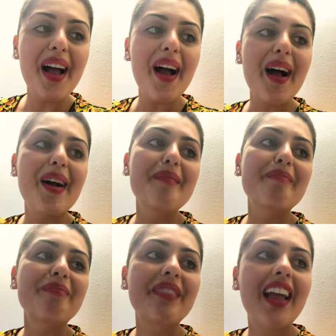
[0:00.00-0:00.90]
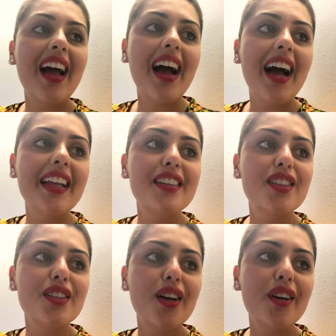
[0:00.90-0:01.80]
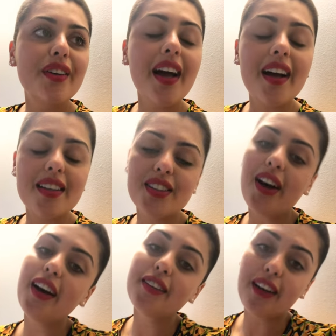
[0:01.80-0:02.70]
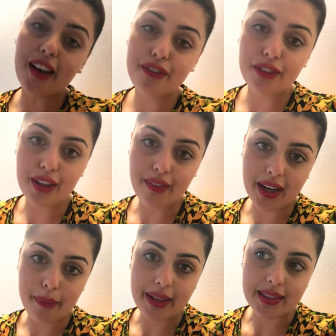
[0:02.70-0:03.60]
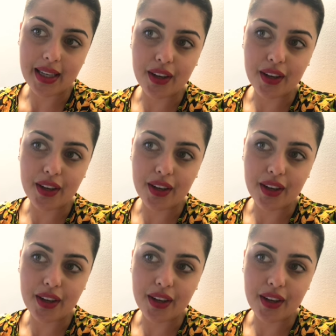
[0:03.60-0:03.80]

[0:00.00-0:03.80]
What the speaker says: And so yeah, so I'd fully recommend it.